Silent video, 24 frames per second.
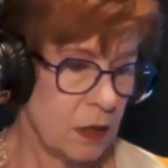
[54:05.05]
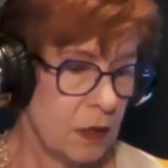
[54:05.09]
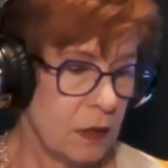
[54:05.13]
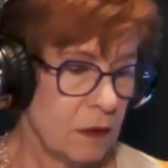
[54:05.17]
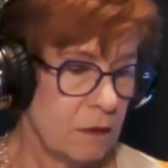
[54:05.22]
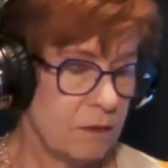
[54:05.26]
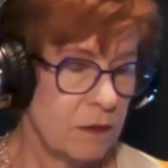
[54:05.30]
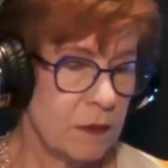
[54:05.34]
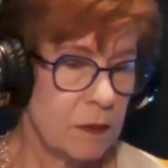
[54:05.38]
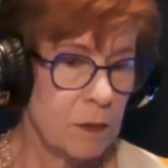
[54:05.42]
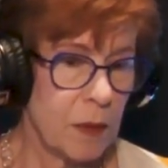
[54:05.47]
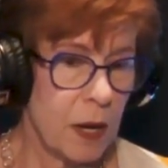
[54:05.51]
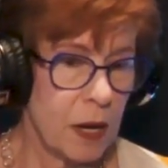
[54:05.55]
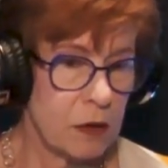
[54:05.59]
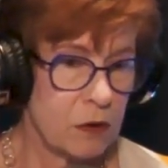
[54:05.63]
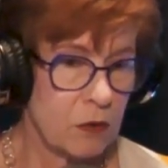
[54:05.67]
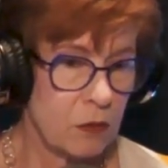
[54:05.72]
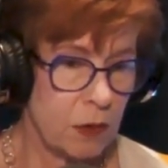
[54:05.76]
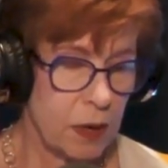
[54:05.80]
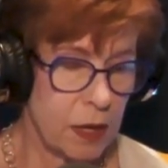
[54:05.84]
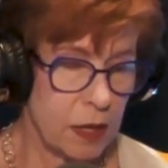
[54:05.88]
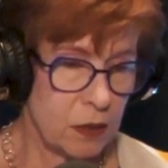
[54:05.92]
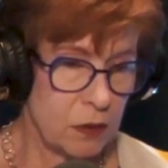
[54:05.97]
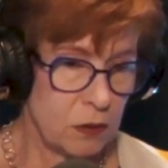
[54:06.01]
Vin
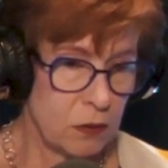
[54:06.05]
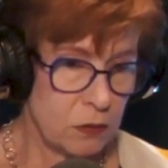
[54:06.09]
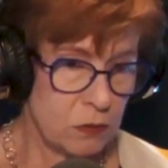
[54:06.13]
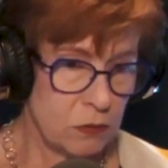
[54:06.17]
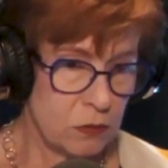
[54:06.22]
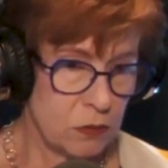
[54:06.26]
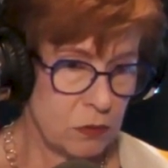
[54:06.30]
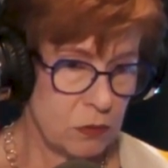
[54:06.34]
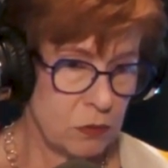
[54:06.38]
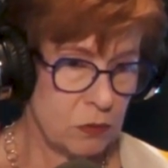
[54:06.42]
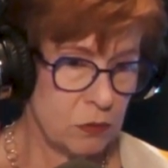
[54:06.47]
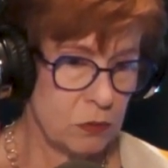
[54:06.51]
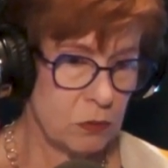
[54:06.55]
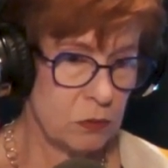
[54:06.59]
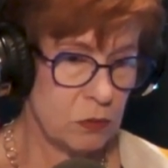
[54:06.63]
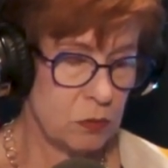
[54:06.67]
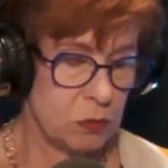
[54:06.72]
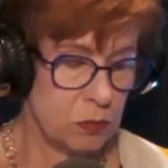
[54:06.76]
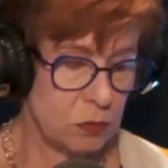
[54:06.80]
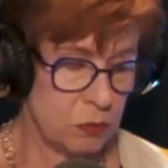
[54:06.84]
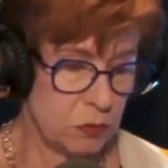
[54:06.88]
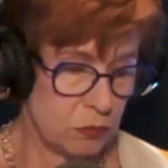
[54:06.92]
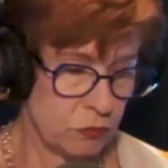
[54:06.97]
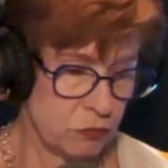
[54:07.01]
Marturano, who
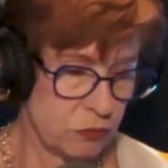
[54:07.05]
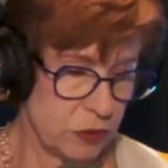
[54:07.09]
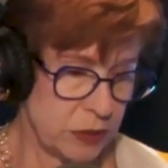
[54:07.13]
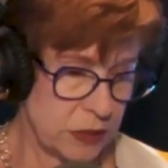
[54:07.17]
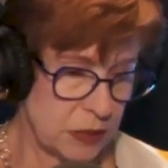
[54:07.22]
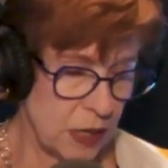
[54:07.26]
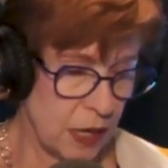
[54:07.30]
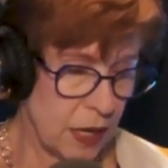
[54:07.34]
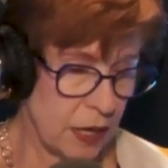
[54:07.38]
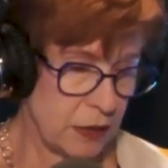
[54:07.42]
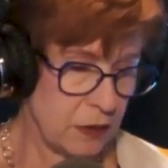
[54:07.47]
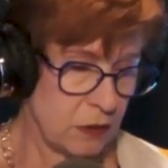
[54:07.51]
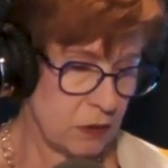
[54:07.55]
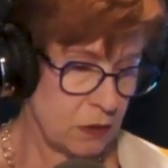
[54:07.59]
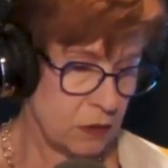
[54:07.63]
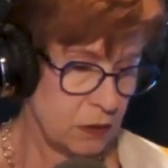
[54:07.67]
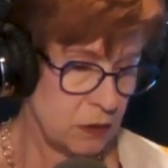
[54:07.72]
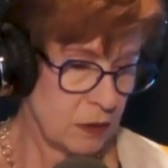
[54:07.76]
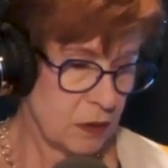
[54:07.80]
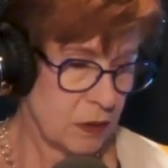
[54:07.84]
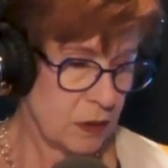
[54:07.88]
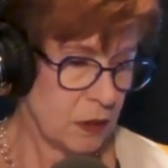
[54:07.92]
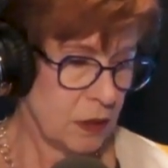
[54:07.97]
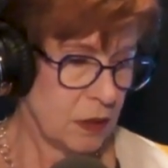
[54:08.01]
retired
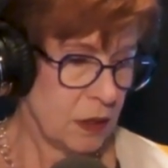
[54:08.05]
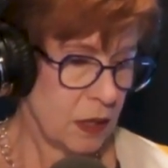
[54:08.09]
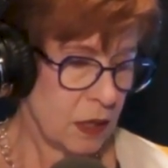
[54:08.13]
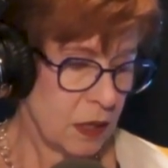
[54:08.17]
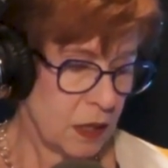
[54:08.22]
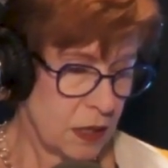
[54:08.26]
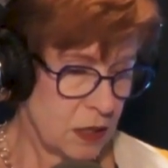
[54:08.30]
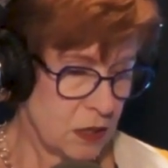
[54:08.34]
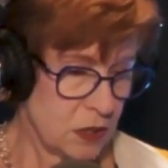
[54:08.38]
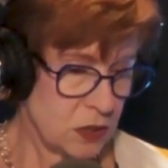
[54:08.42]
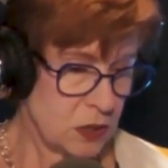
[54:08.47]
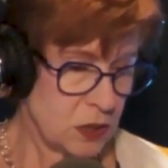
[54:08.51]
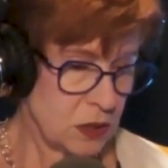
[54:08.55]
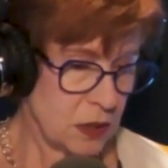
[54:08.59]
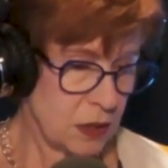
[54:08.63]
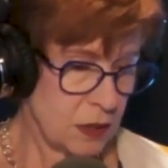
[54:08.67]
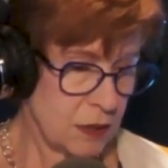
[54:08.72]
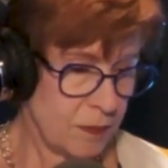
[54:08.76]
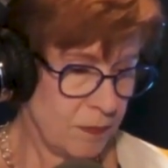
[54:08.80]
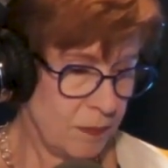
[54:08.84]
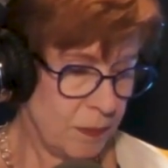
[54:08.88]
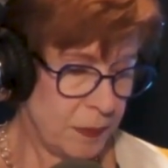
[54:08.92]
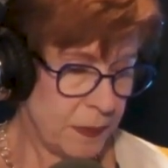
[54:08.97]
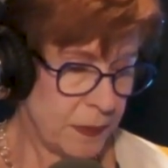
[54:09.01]
as
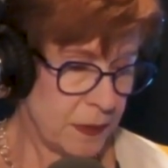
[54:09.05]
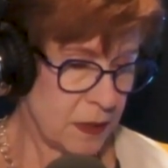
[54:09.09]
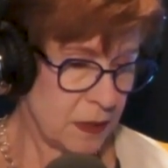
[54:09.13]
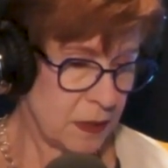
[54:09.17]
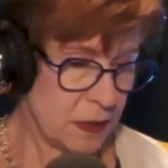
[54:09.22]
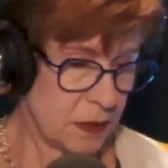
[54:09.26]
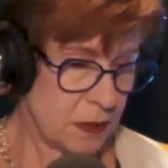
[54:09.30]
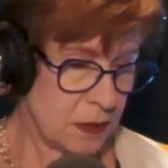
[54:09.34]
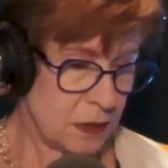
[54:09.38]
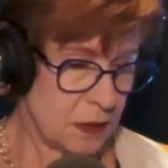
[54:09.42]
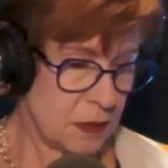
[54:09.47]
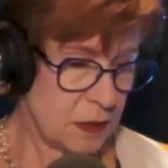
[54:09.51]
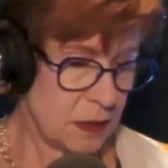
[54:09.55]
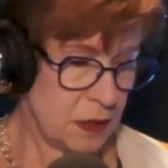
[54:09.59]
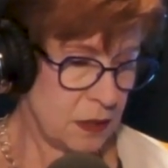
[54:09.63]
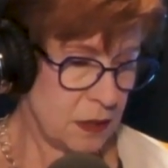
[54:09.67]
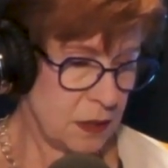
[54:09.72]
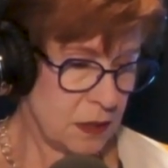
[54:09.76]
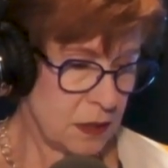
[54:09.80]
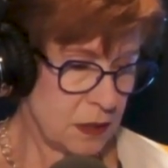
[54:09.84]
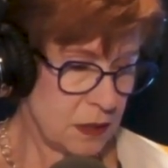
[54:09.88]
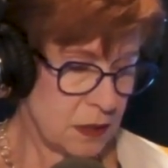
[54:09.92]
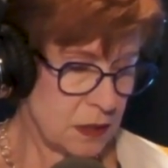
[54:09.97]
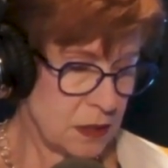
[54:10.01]
um,
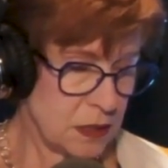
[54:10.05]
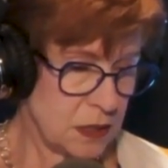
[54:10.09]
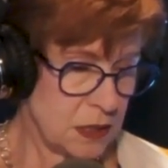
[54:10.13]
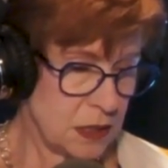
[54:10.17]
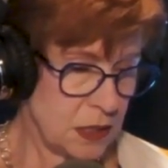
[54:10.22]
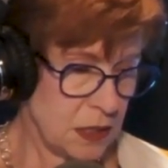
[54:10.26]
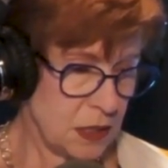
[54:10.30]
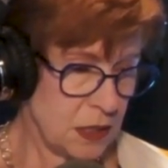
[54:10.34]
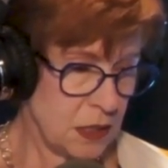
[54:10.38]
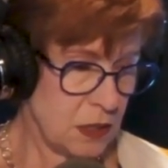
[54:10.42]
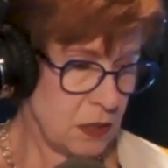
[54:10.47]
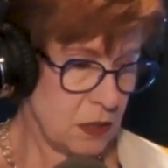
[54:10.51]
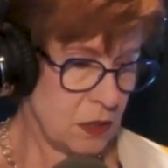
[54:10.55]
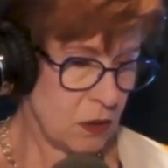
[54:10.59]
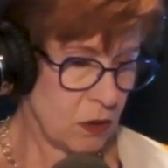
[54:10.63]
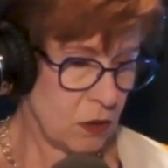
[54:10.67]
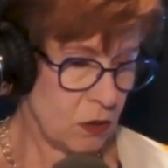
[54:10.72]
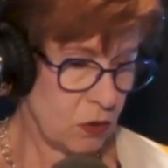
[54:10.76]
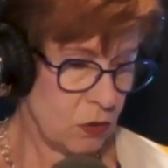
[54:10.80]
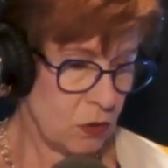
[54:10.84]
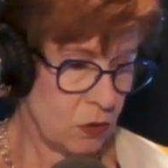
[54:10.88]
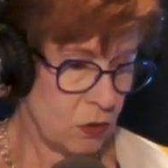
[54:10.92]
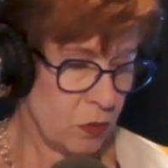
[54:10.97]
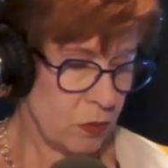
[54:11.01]
the uh,
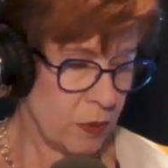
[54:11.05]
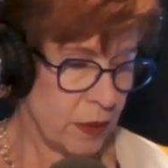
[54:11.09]
CEO,